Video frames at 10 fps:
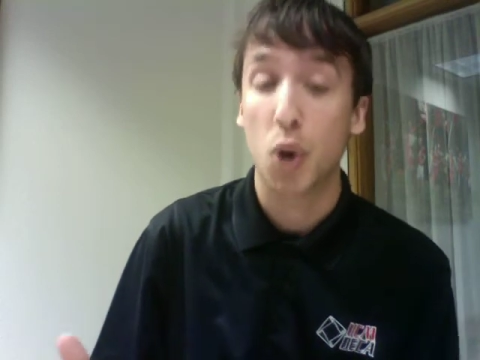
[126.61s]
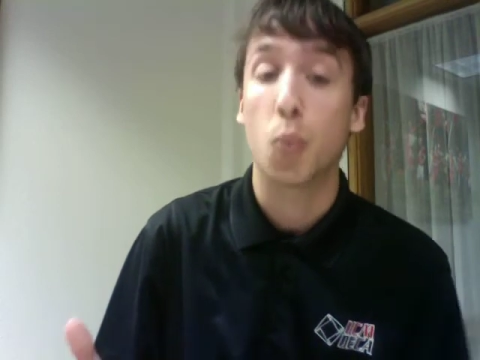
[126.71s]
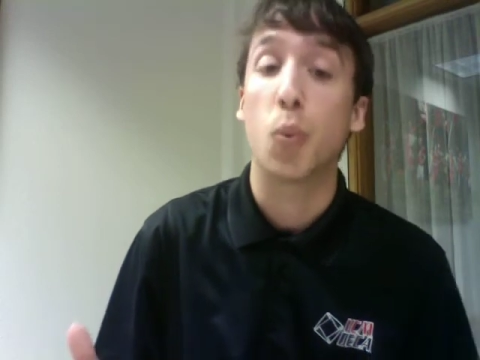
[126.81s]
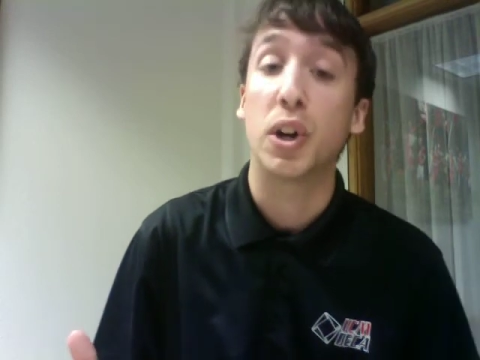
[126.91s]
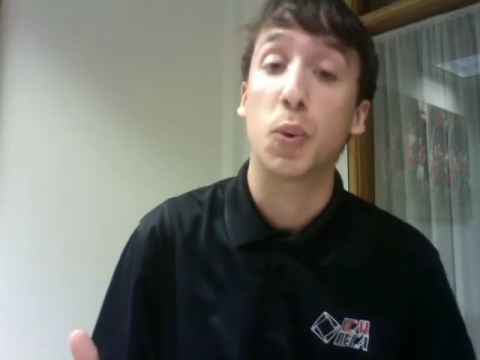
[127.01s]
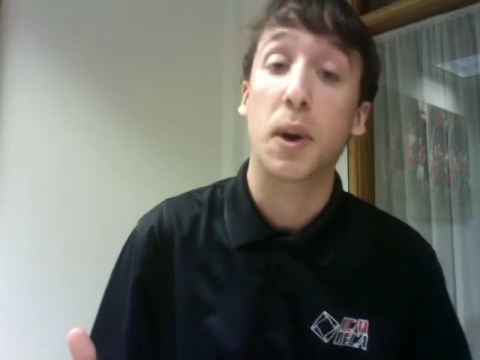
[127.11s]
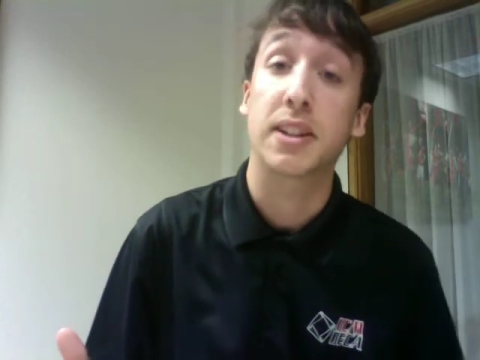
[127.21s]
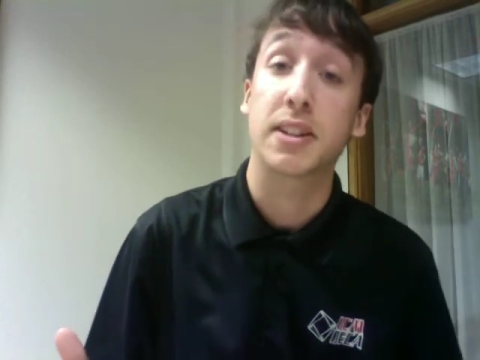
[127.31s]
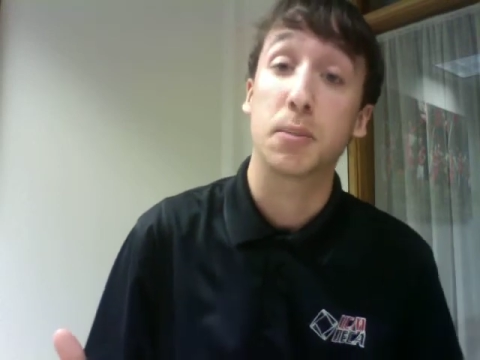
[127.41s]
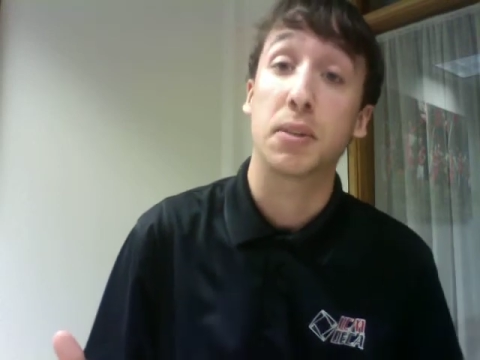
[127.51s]
One way
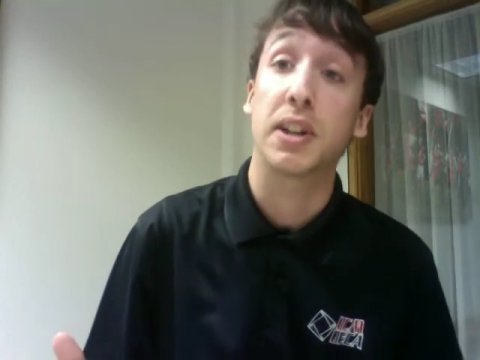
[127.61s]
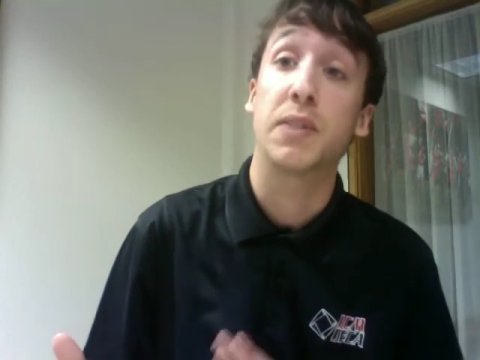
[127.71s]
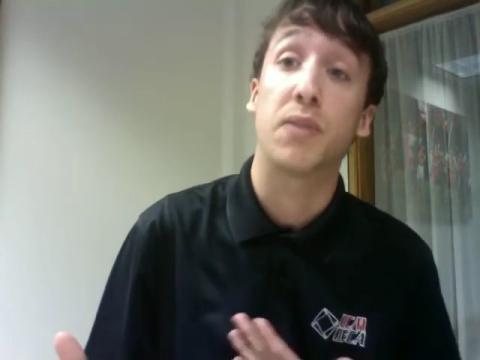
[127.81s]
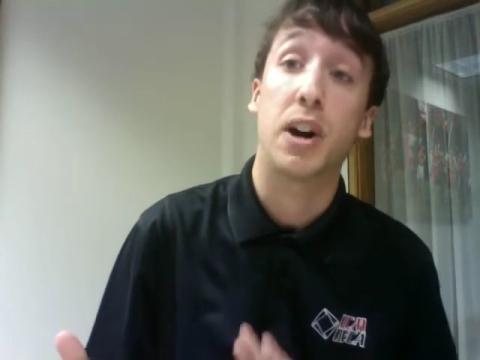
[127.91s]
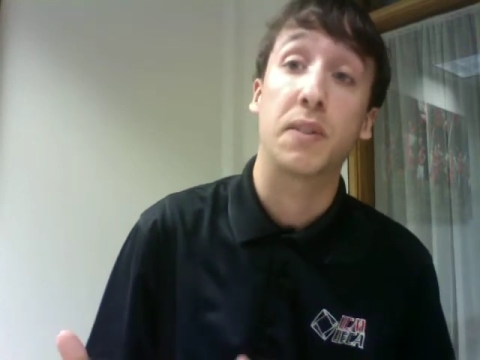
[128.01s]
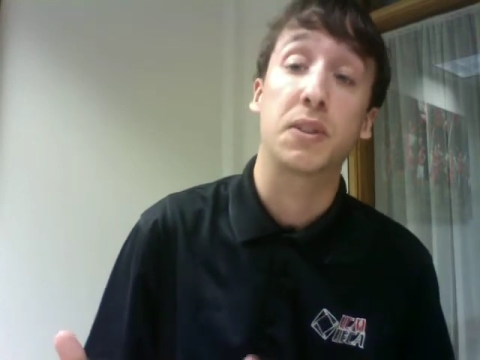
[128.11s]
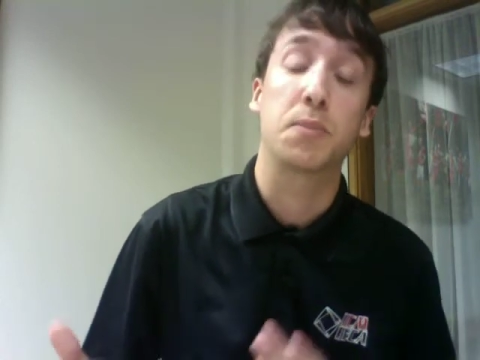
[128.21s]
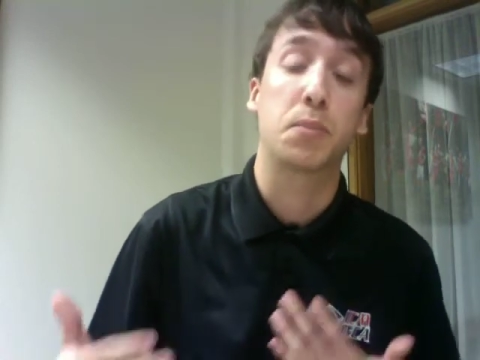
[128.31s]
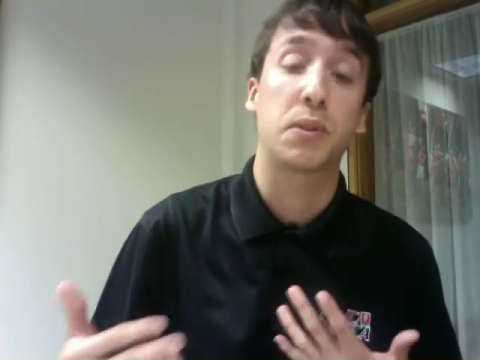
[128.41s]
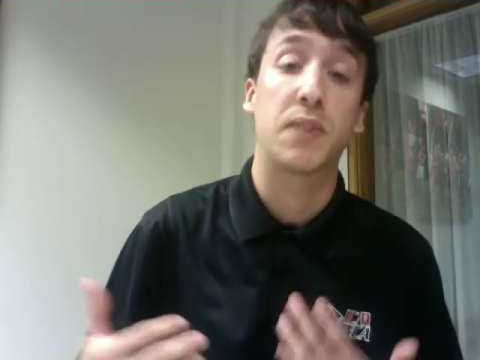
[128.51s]
simply involves
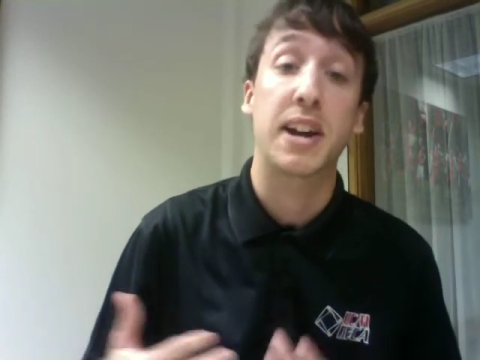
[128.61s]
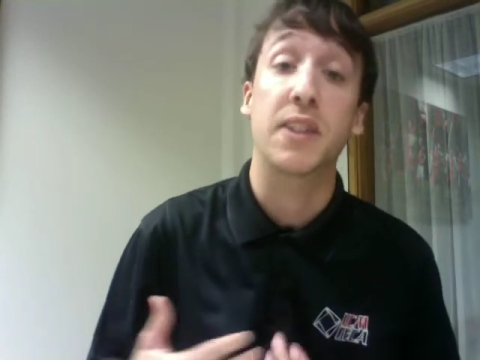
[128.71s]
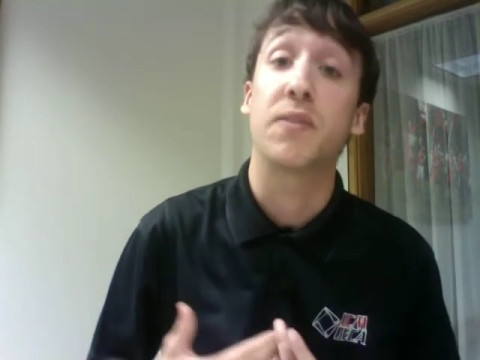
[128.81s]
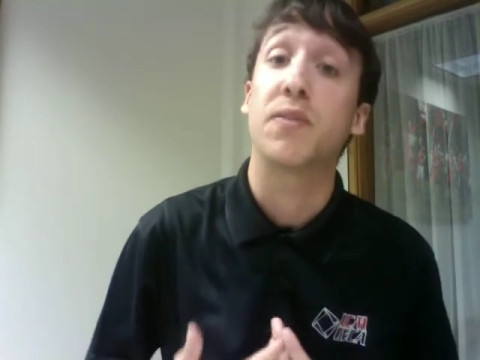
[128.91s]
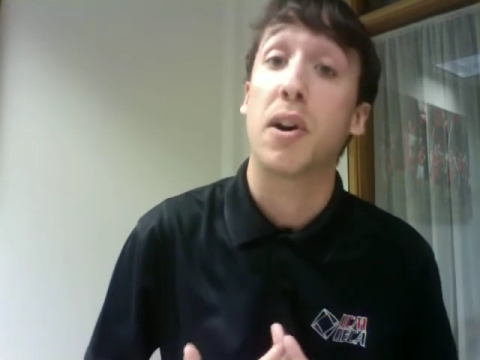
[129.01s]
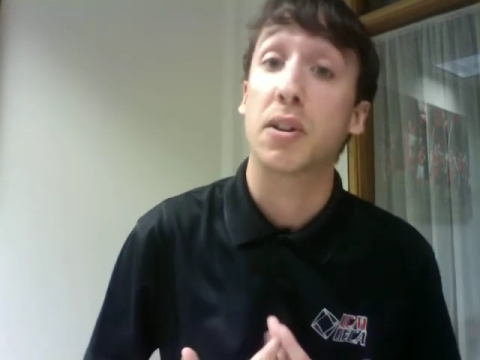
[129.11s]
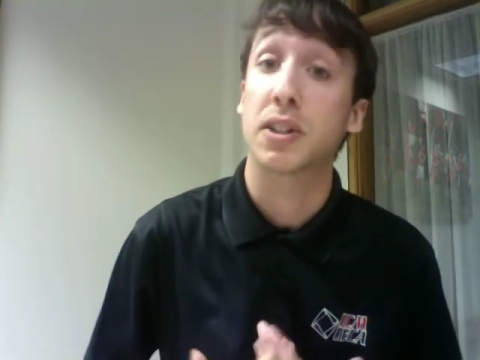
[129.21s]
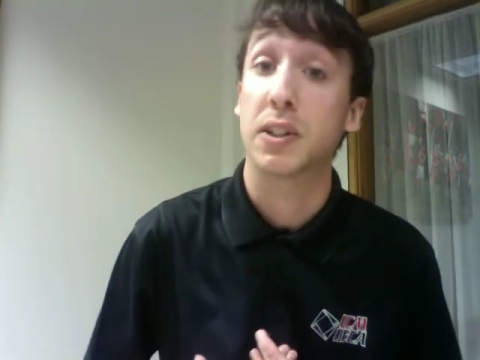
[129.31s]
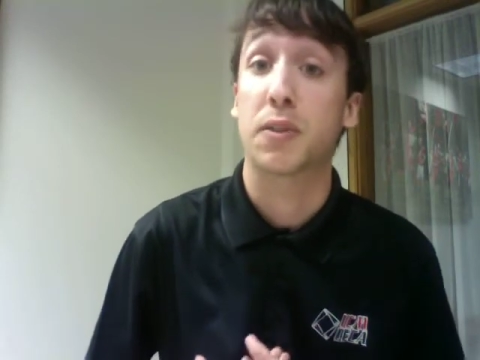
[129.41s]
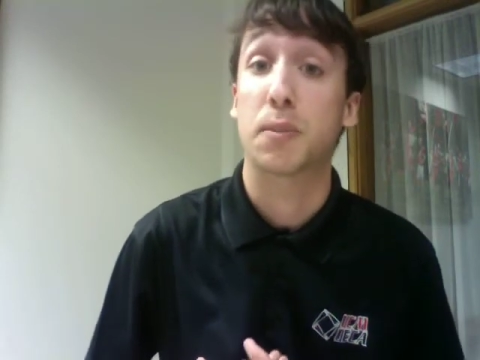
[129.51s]
providing false
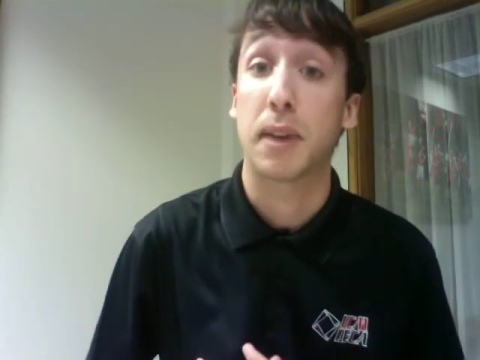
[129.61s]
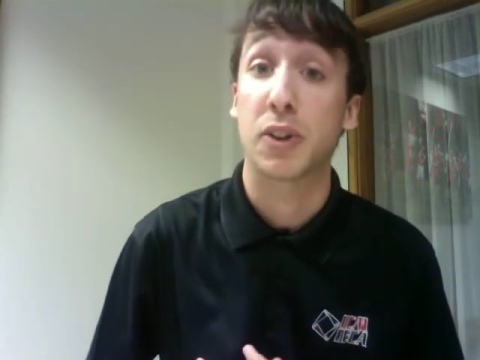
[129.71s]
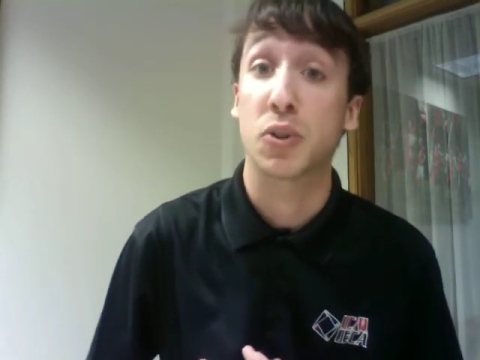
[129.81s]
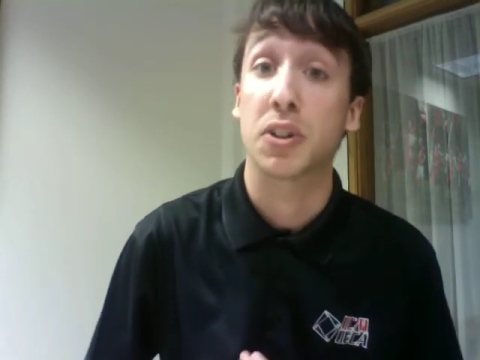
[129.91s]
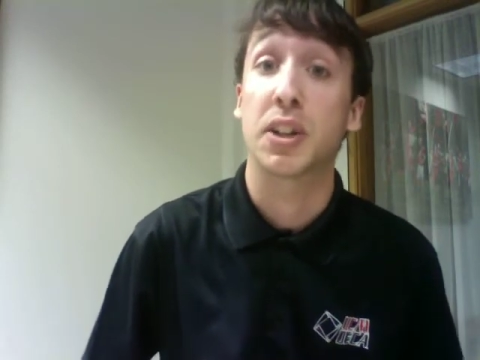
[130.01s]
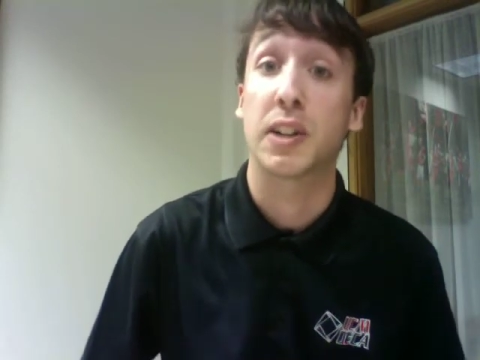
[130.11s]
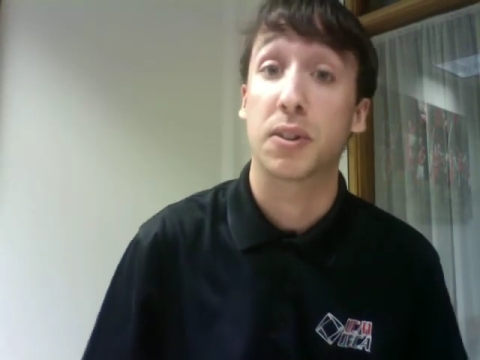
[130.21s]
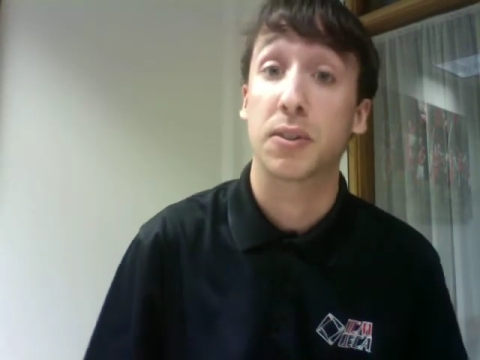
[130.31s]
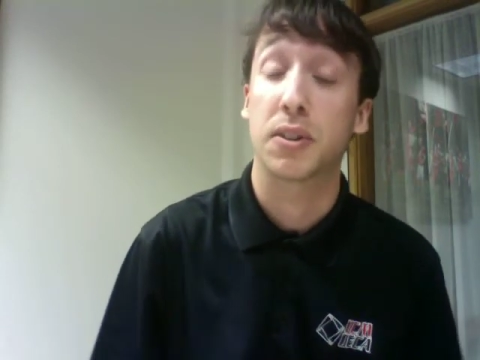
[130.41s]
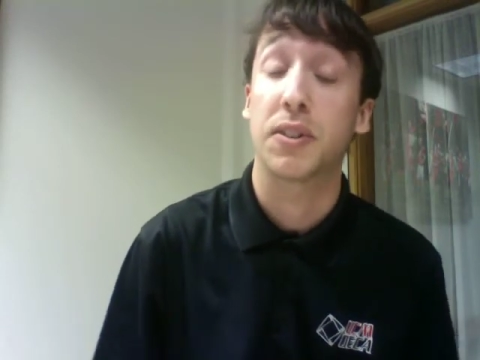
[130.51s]
information
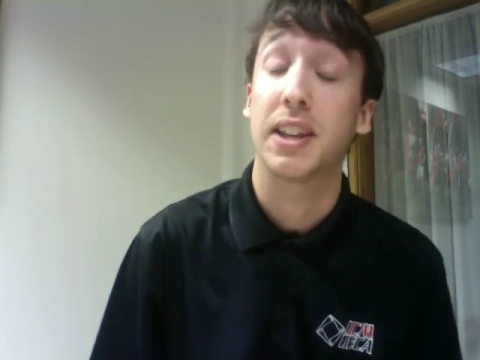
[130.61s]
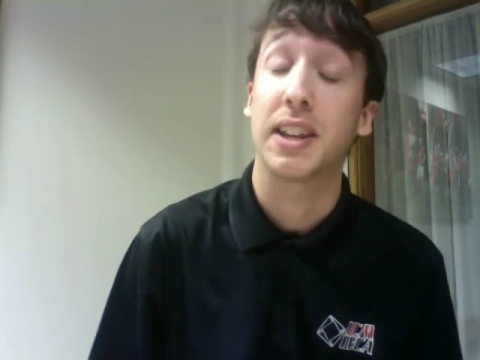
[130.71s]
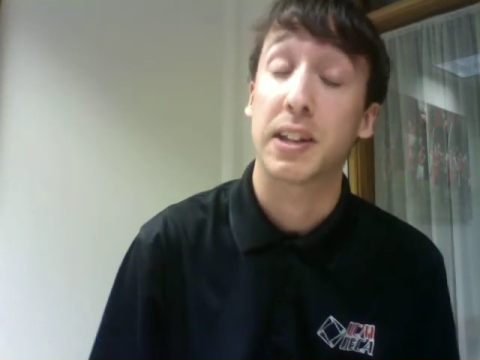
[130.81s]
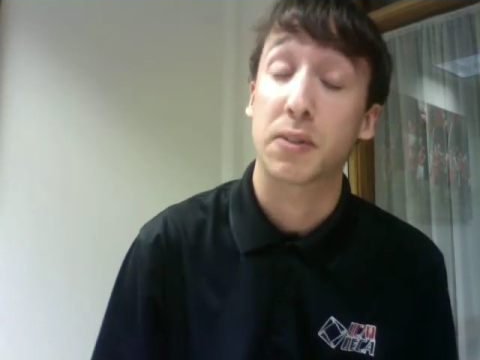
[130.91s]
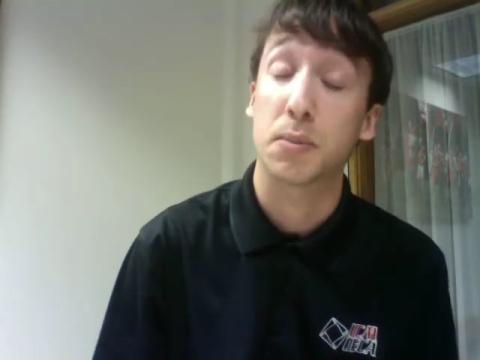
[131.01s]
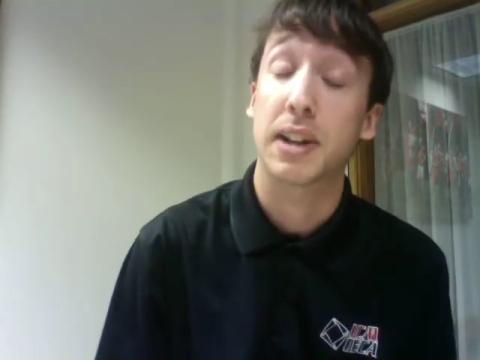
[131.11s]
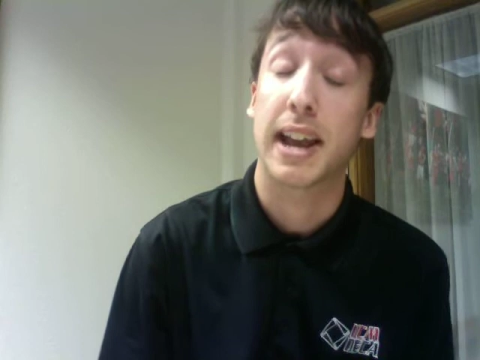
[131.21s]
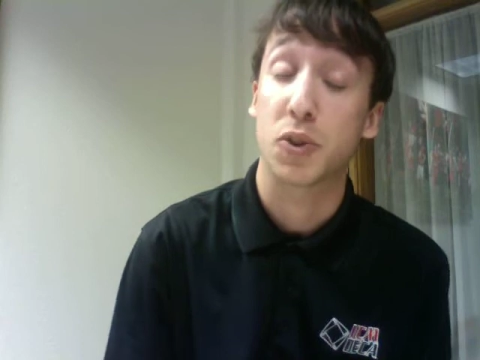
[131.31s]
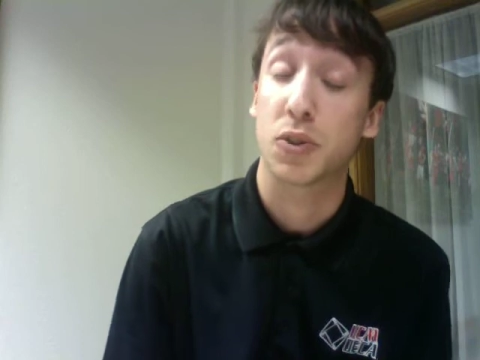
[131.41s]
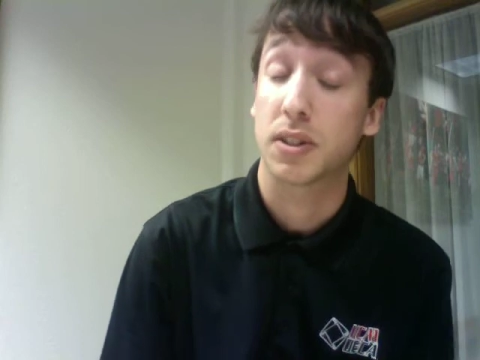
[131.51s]
to the government
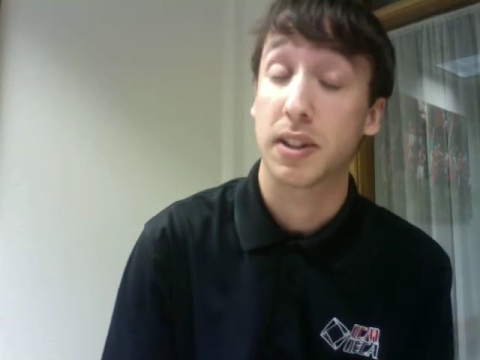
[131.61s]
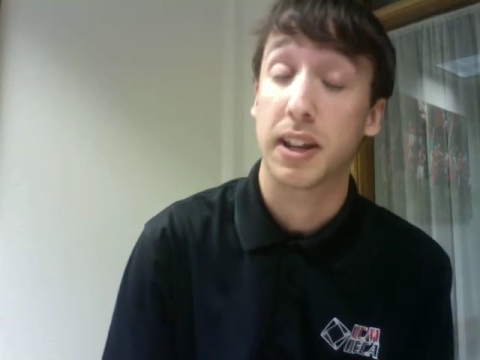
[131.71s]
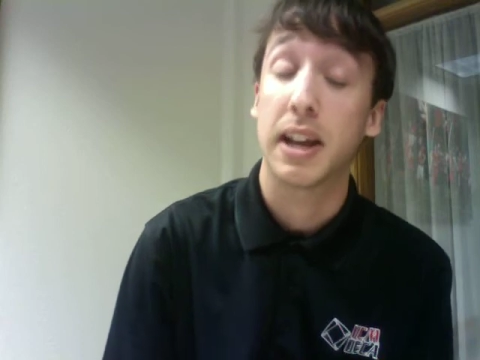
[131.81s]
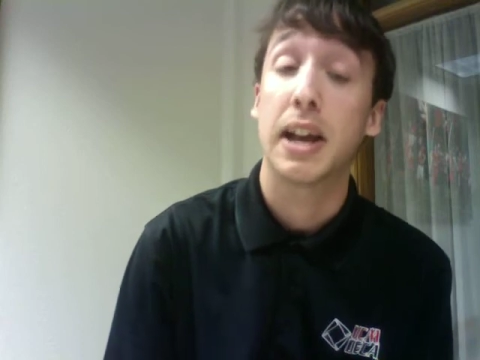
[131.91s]
agency